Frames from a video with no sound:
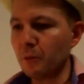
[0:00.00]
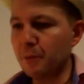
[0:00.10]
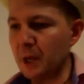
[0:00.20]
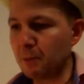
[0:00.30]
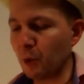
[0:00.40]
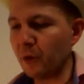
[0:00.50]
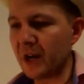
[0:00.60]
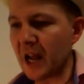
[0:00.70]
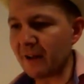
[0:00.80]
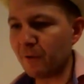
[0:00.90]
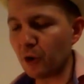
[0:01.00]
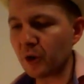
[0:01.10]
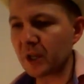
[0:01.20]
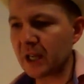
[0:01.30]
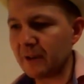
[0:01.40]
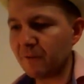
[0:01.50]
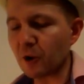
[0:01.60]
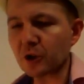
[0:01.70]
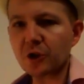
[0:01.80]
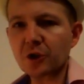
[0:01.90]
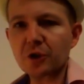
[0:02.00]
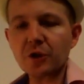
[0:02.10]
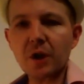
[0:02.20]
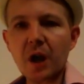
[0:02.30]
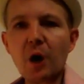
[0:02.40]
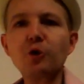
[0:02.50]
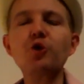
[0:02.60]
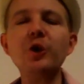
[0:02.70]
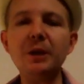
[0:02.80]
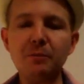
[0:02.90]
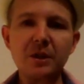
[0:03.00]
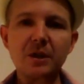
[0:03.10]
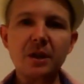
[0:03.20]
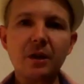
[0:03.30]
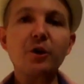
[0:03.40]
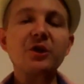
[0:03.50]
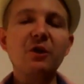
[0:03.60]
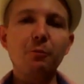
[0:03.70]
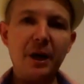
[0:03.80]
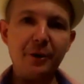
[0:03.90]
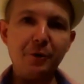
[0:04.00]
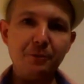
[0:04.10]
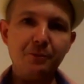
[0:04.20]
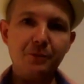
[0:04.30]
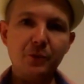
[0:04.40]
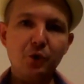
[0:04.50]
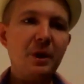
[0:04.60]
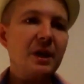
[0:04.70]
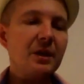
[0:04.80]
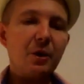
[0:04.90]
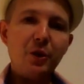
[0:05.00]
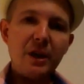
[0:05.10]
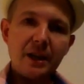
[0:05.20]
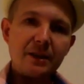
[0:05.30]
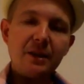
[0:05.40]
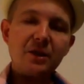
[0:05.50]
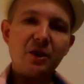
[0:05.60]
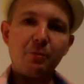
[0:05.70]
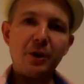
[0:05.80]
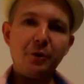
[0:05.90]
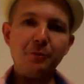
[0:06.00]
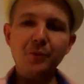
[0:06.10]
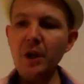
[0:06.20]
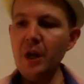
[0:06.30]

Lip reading: People will never give us our dreams on a silver platter to make it a reality in a silver platter.